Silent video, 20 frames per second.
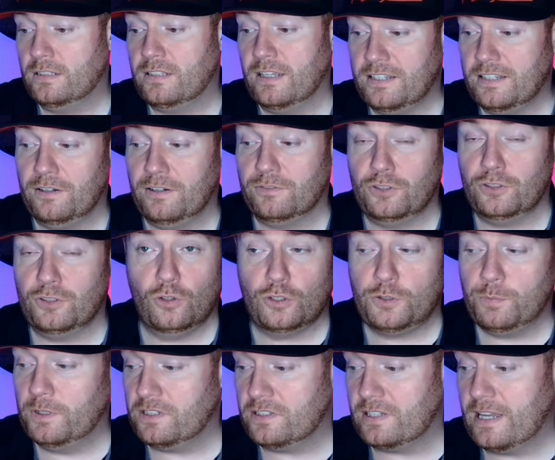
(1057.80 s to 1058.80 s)
says here, if the
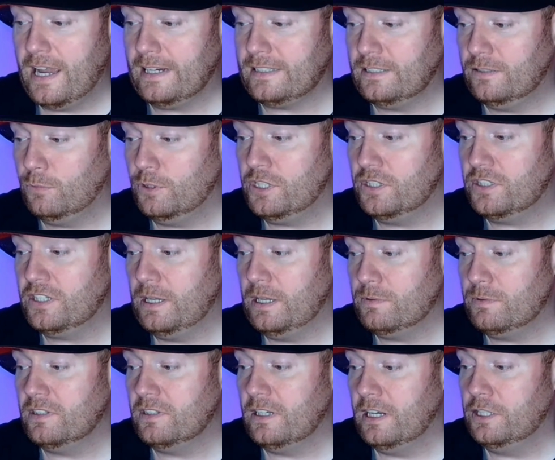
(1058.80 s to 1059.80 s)
Dutchman is sacked, which it
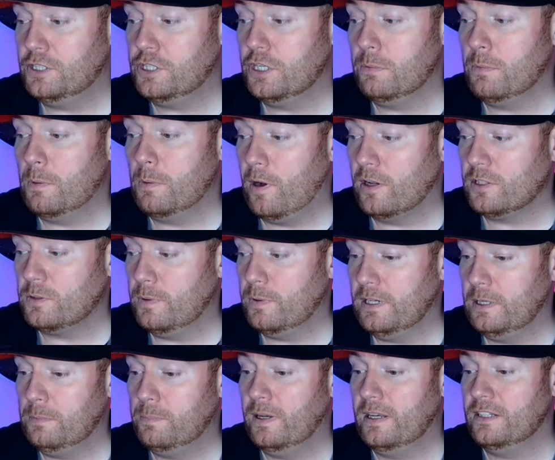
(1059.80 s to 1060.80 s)
seems is a legitimate
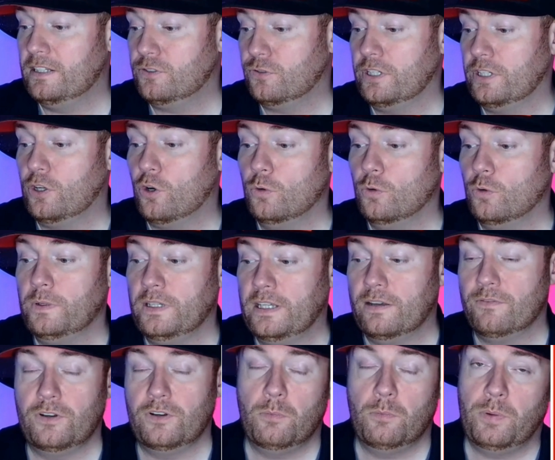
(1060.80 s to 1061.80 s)
possibility, Pellistri could be
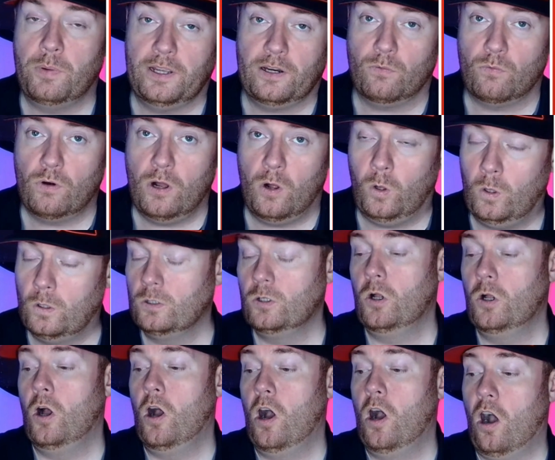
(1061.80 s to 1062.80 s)
given a bigger role.
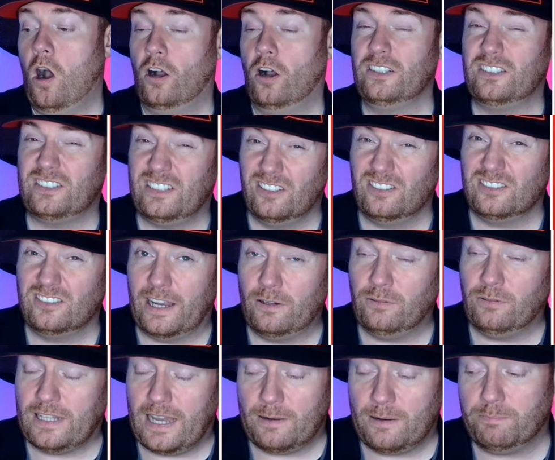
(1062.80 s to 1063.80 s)
I still
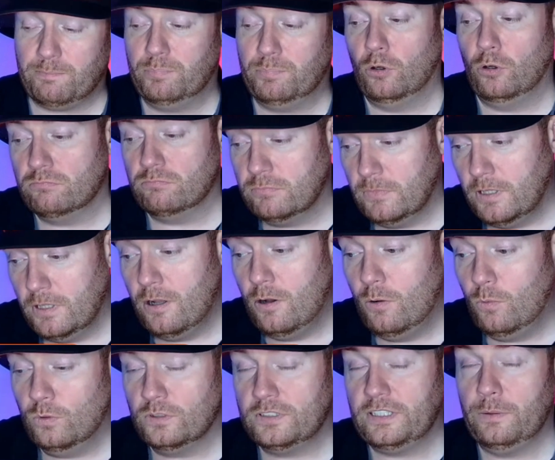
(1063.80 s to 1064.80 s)
doubt that, but
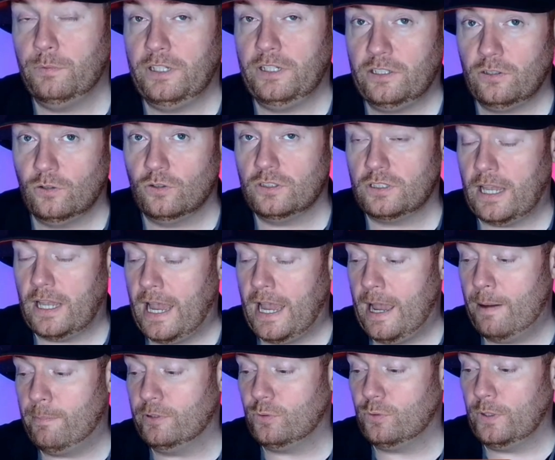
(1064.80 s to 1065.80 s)
we'll see what he does
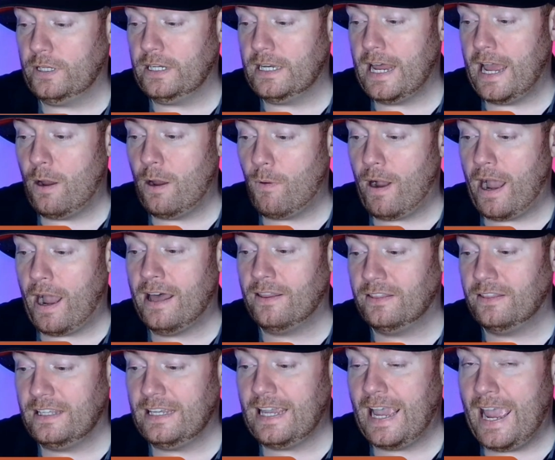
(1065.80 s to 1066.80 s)
between now
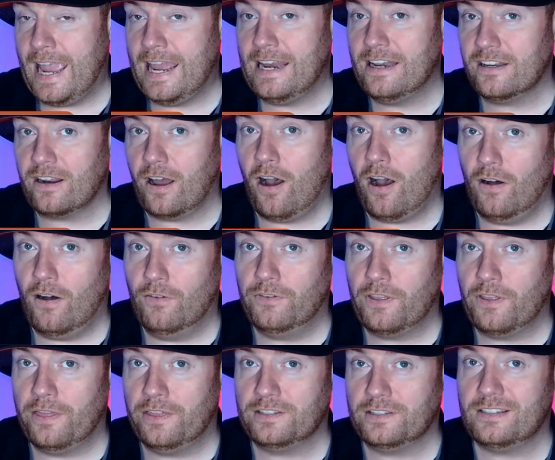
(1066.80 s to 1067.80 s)
and the end of
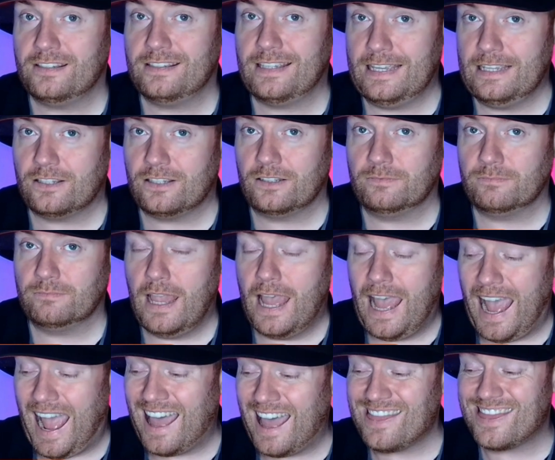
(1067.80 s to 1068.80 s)
the season.
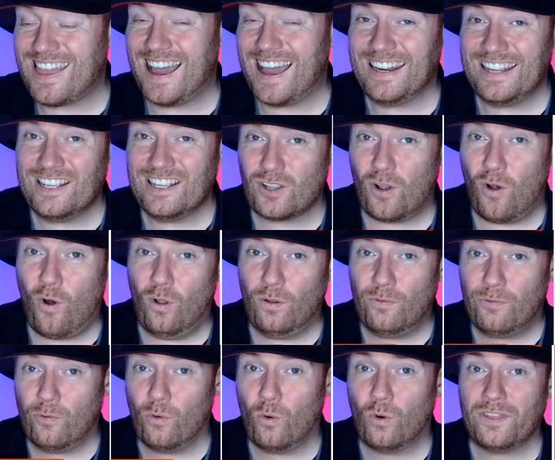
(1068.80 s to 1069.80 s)
And that is all
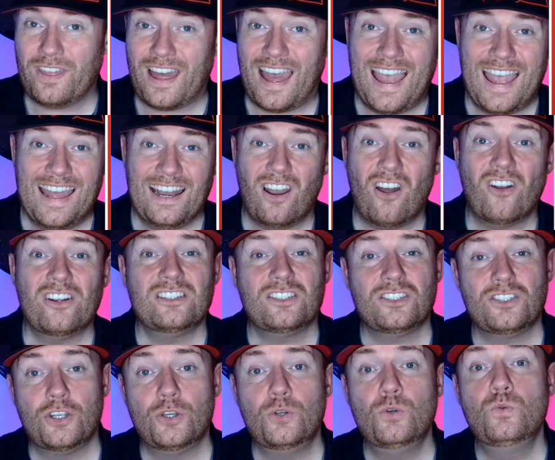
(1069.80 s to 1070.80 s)
for the headlines
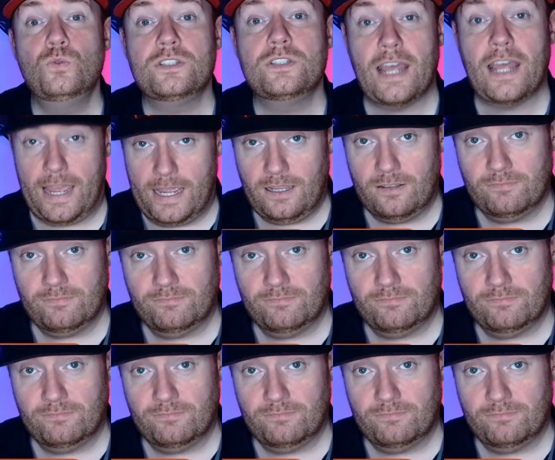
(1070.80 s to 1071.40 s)
today.